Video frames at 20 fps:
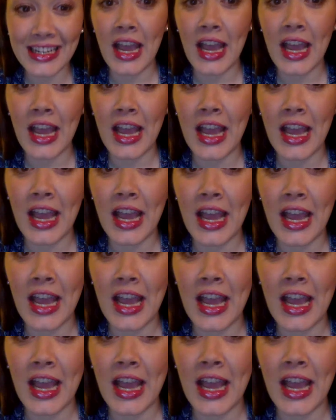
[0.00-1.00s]
I
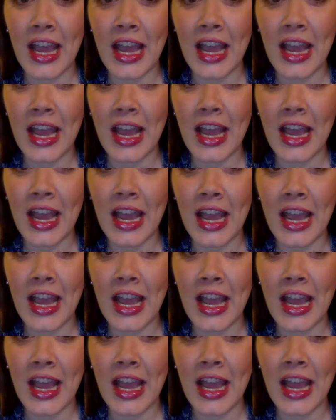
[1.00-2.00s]

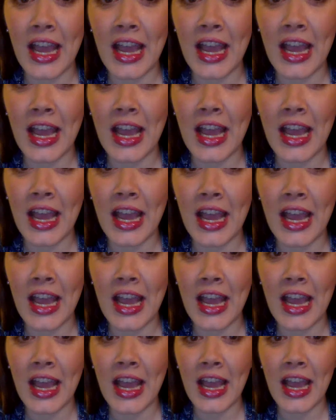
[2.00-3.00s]
always tell people to act really
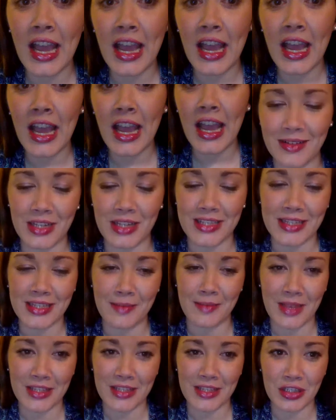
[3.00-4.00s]
busy when they
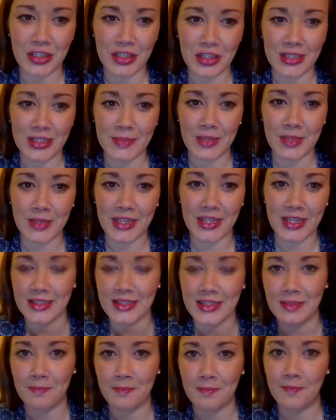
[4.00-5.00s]
send messages
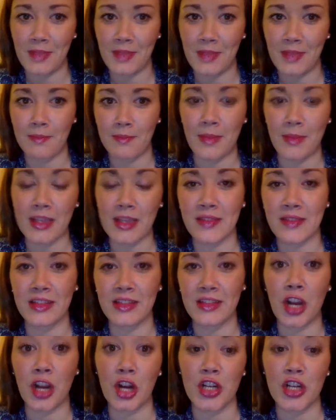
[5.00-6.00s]
because it makes
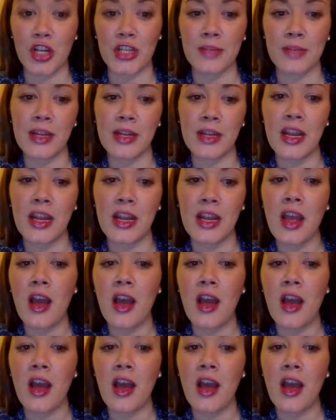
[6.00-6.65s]
everything urgent, but